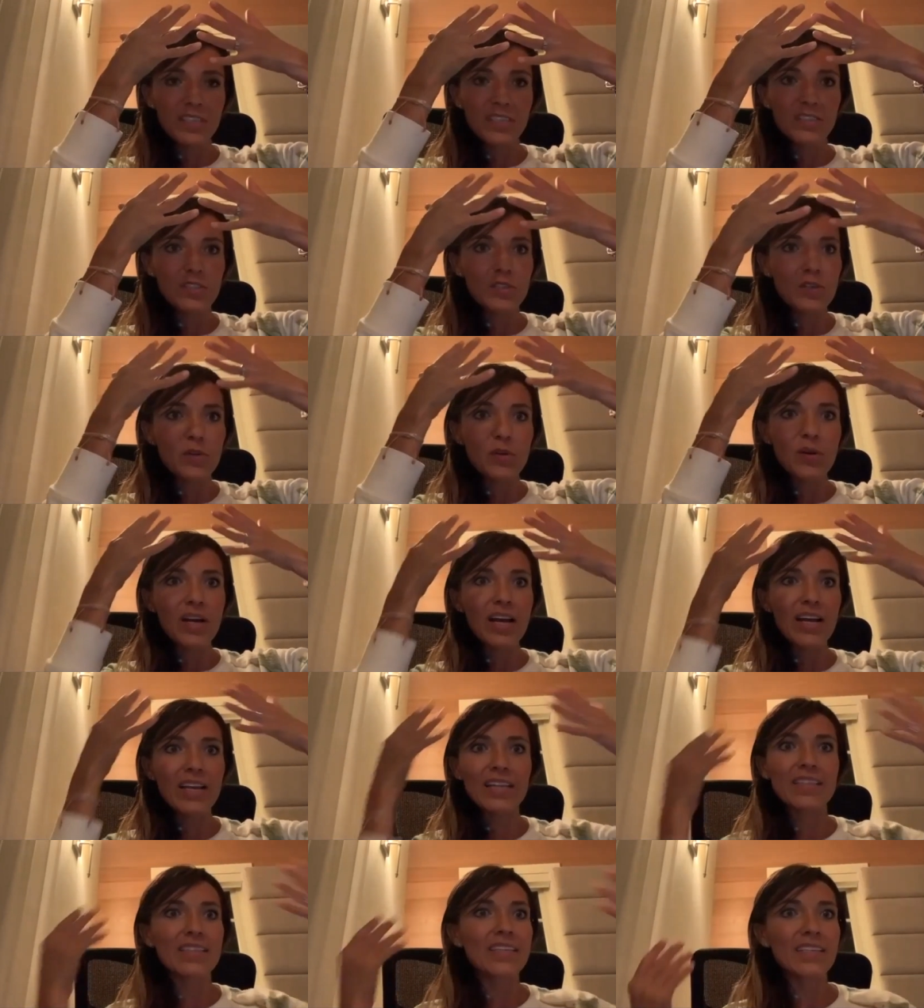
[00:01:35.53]
So
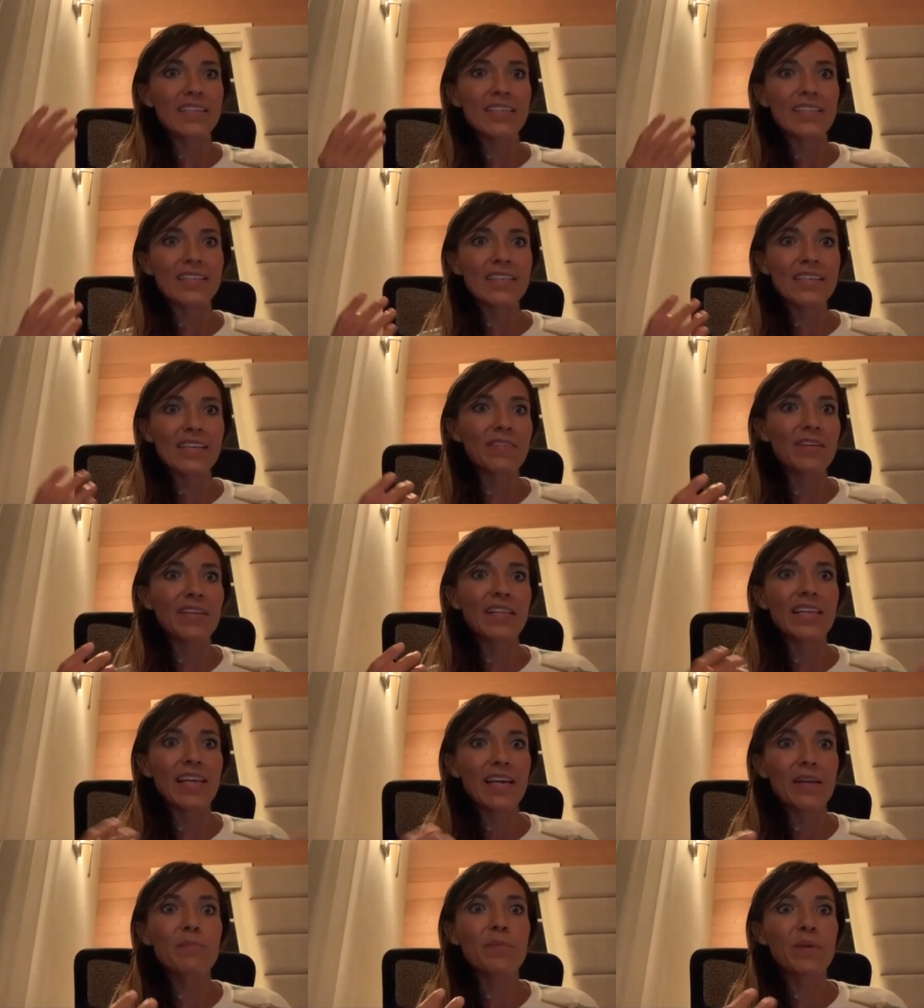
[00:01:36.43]
I, it didn't
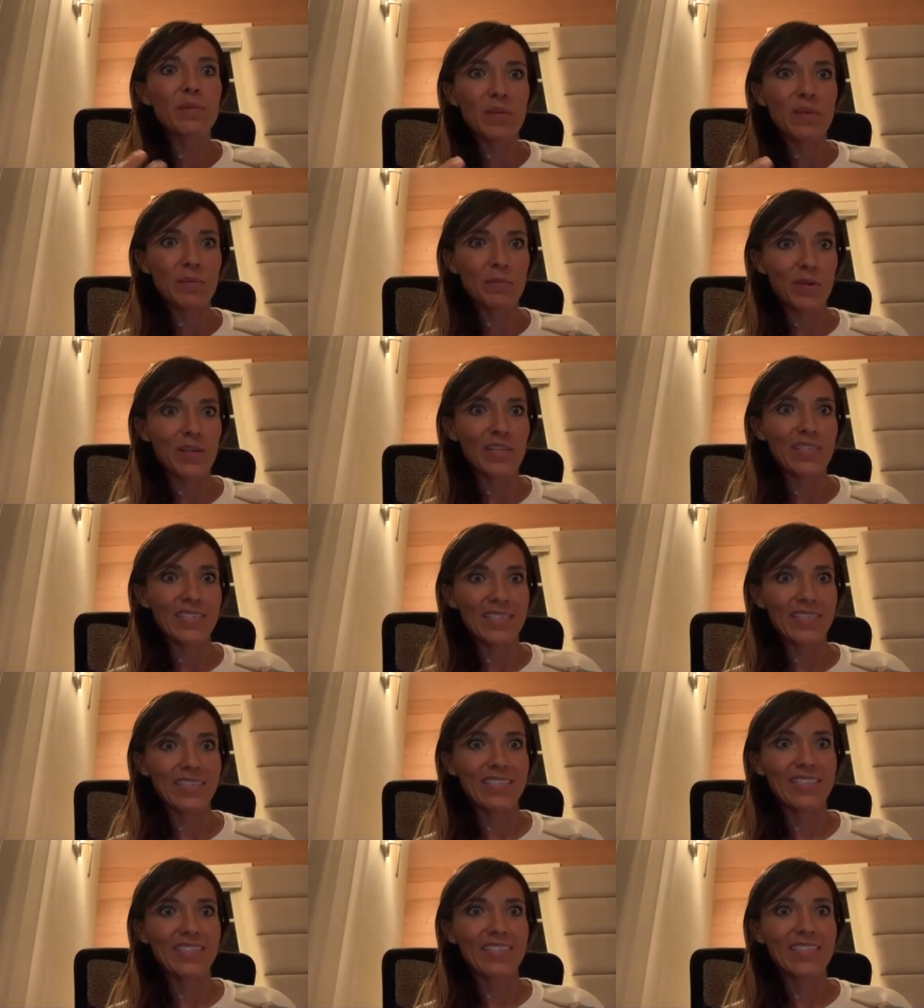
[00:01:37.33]
even let me be
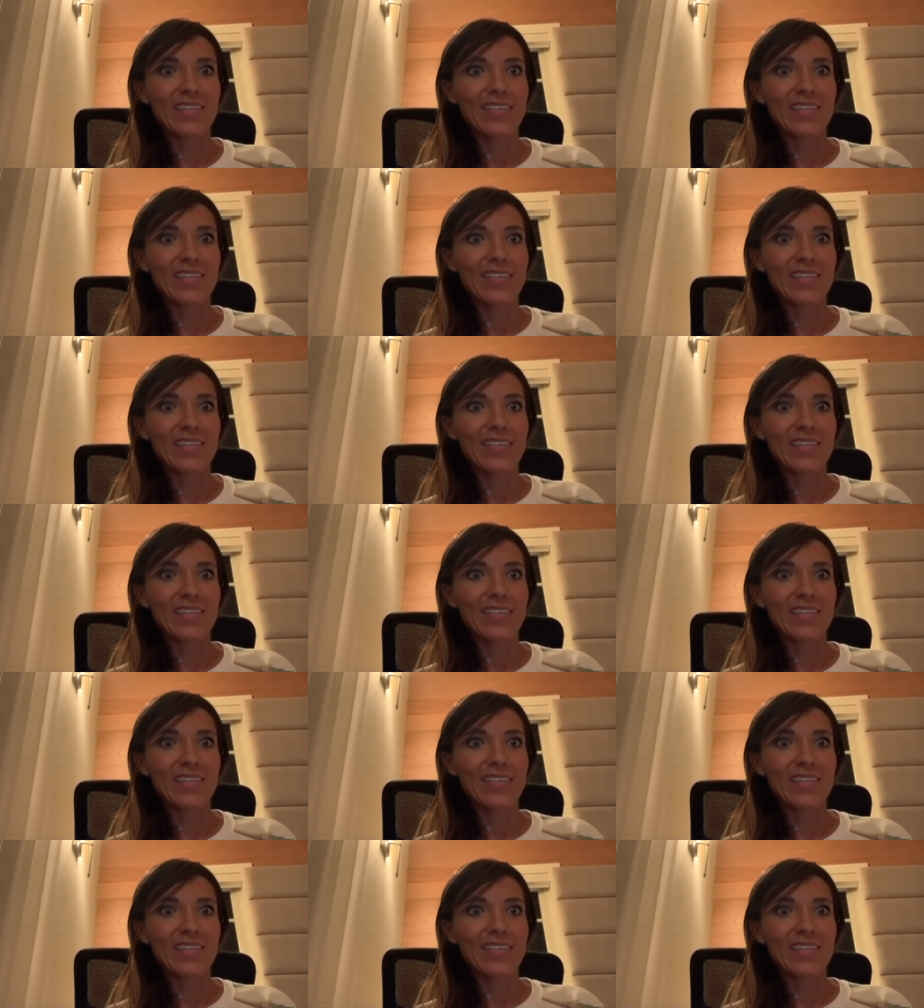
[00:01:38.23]
present.